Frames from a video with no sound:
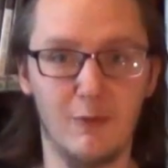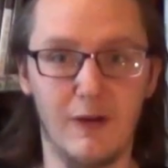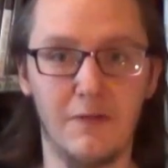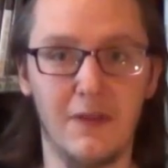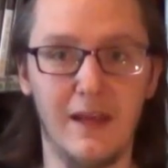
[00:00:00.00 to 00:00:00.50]

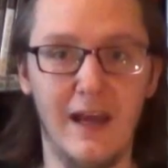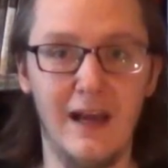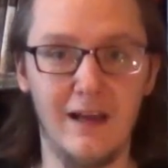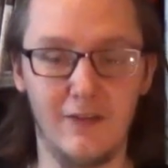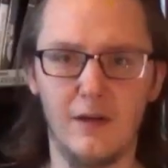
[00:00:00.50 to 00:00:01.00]
whatever they
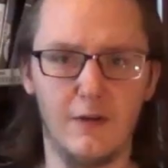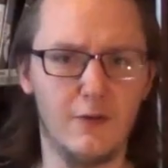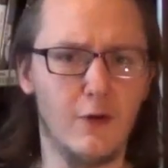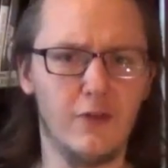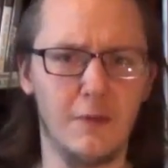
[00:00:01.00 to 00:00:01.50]
had. And of
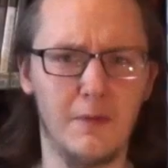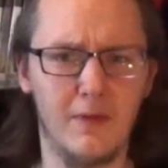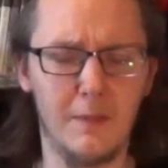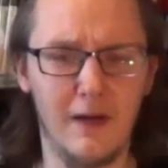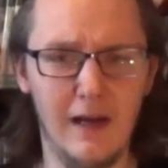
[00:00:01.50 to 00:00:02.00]
course some of
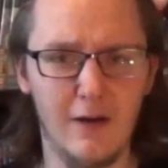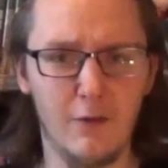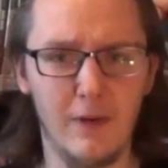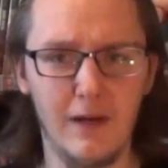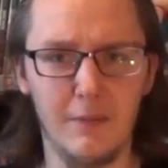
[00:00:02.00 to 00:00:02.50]
them I had
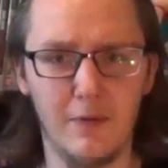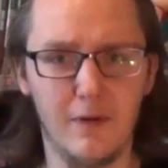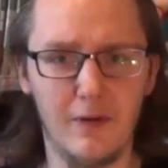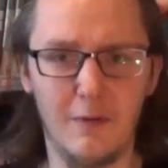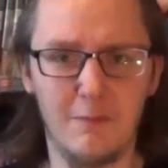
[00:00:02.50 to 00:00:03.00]
already,
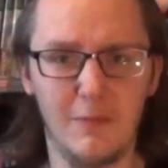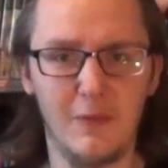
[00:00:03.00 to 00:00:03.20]
but